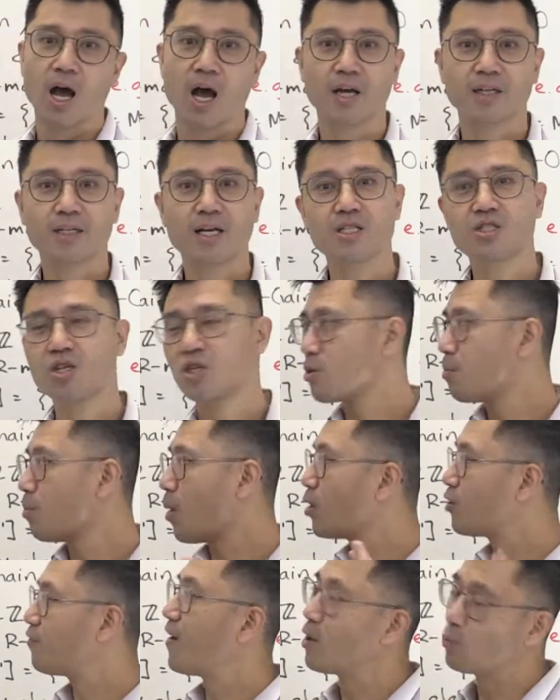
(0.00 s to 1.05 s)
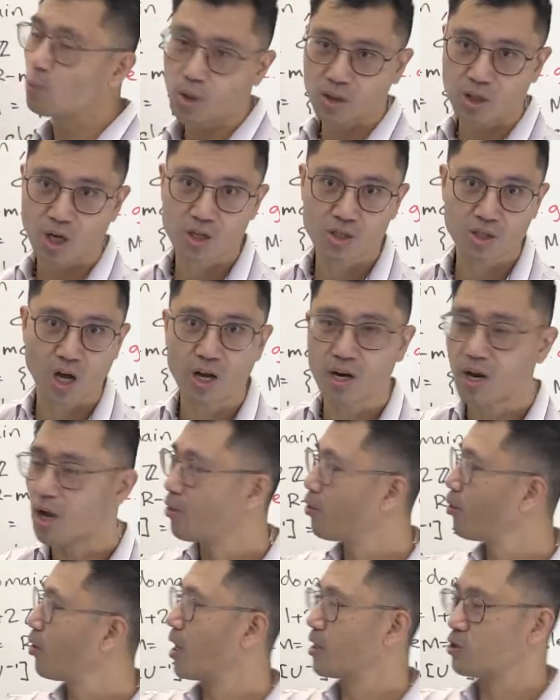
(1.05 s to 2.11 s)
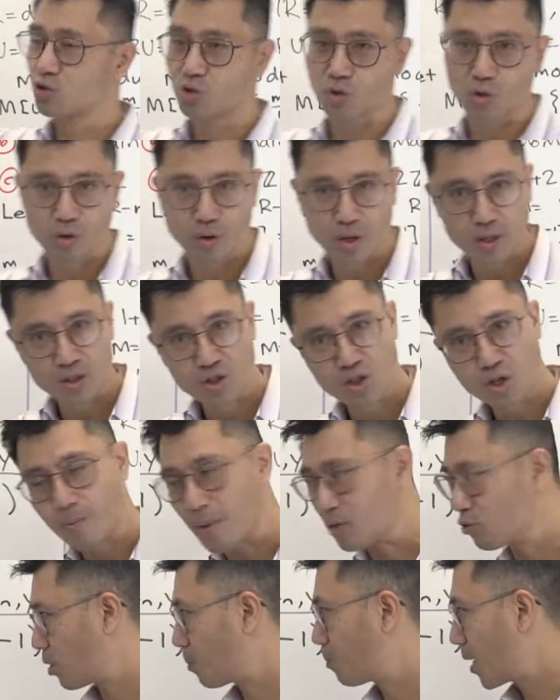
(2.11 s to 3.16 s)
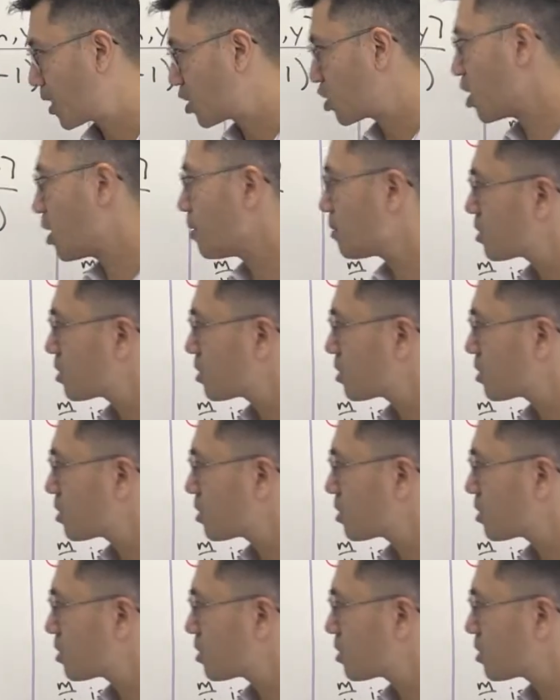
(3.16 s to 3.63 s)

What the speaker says: Okay, so to motivate what goes on, I thought I'd draw a geometric picture.